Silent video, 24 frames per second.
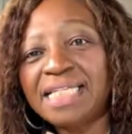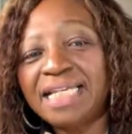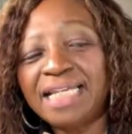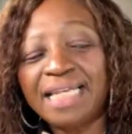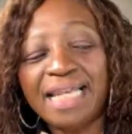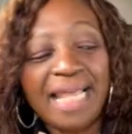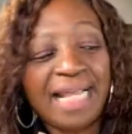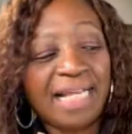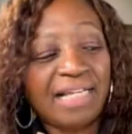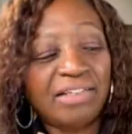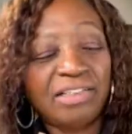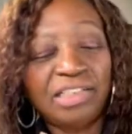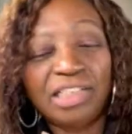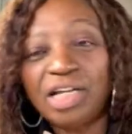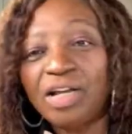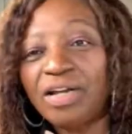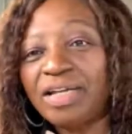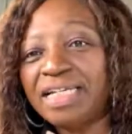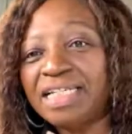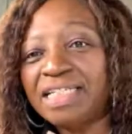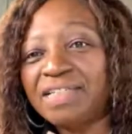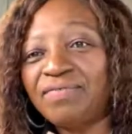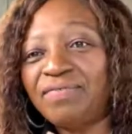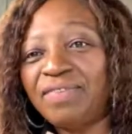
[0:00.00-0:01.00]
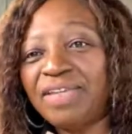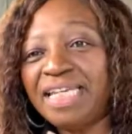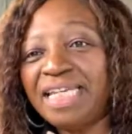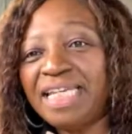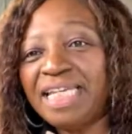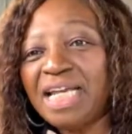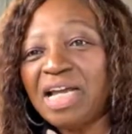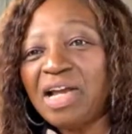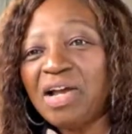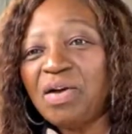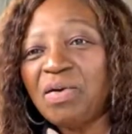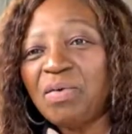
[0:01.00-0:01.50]
Hit like and share on this
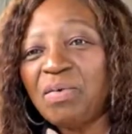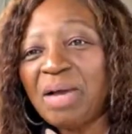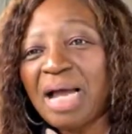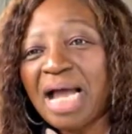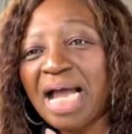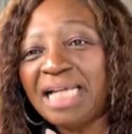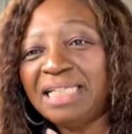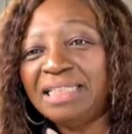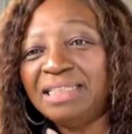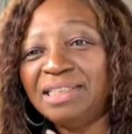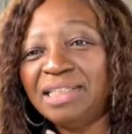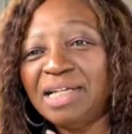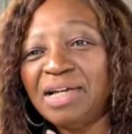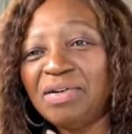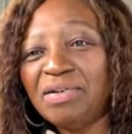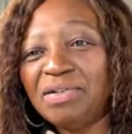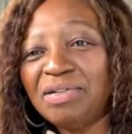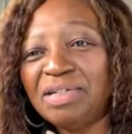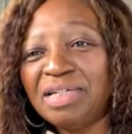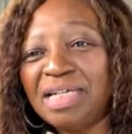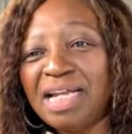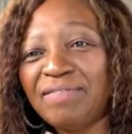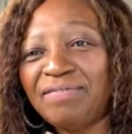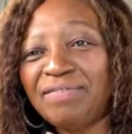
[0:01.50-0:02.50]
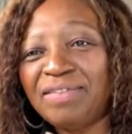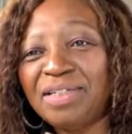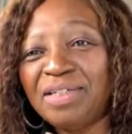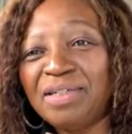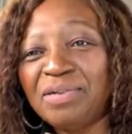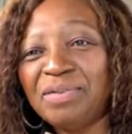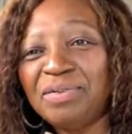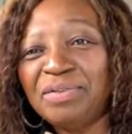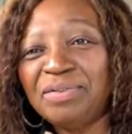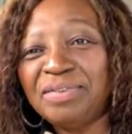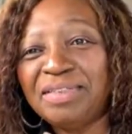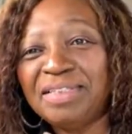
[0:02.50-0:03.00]
video. Hi, Joan. Good
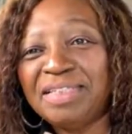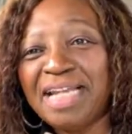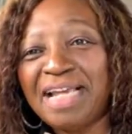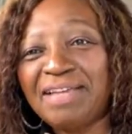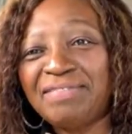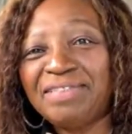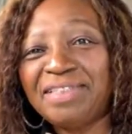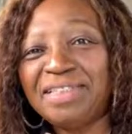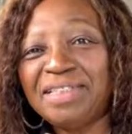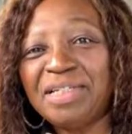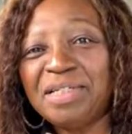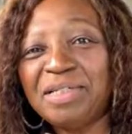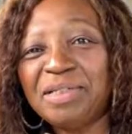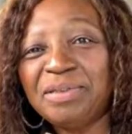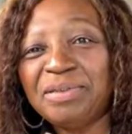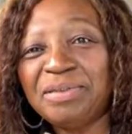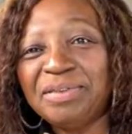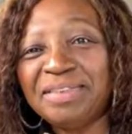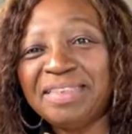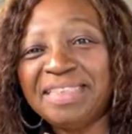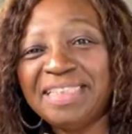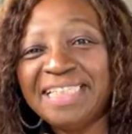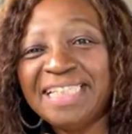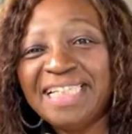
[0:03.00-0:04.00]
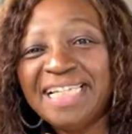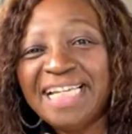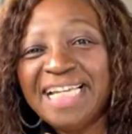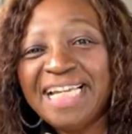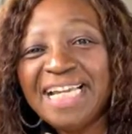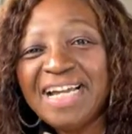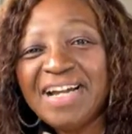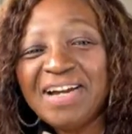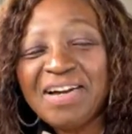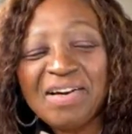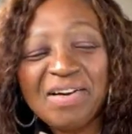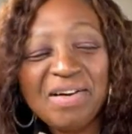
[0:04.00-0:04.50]
afternoon. Good afternoon.
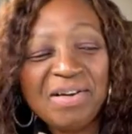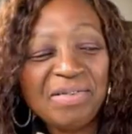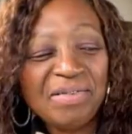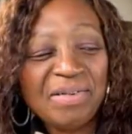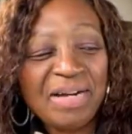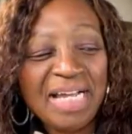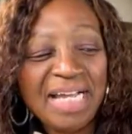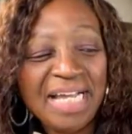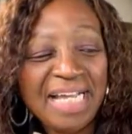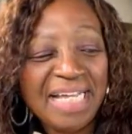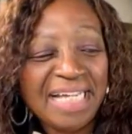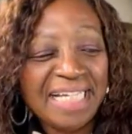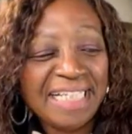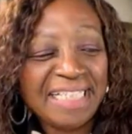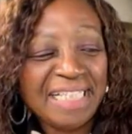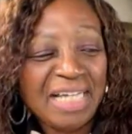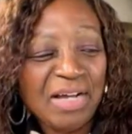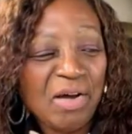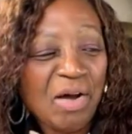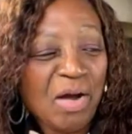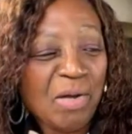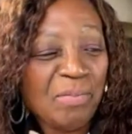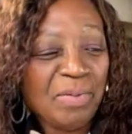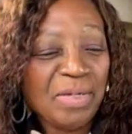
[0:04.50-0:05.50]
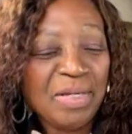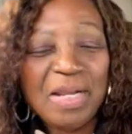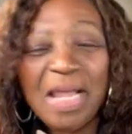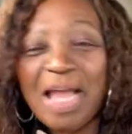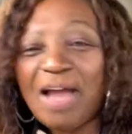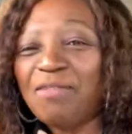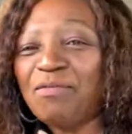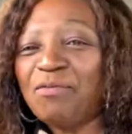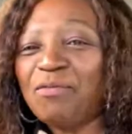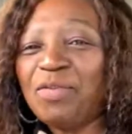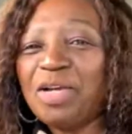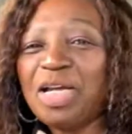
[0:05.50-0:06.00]
All right. So I hope you
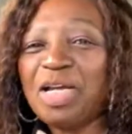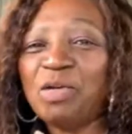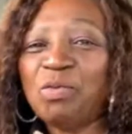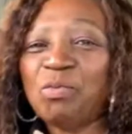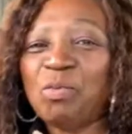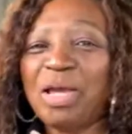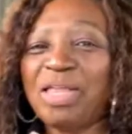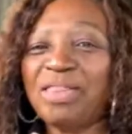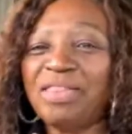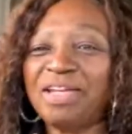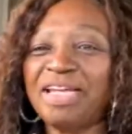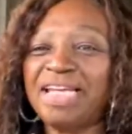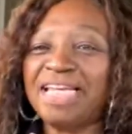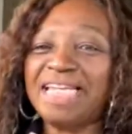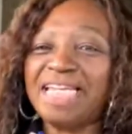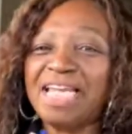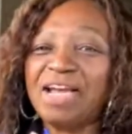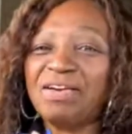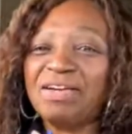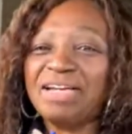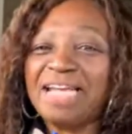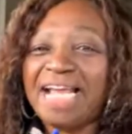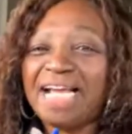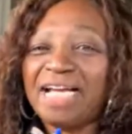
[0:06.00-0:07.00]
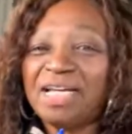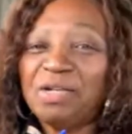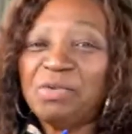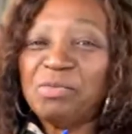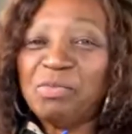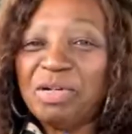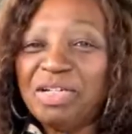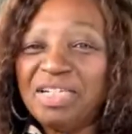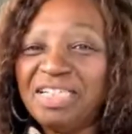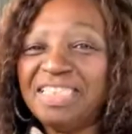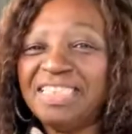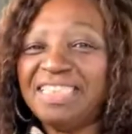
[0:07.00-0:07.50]
have good weather in your neck of the
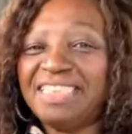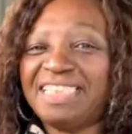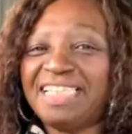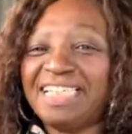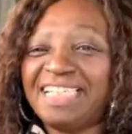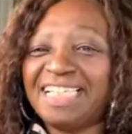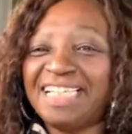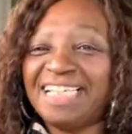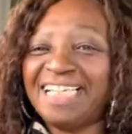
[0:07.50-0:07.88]
woods.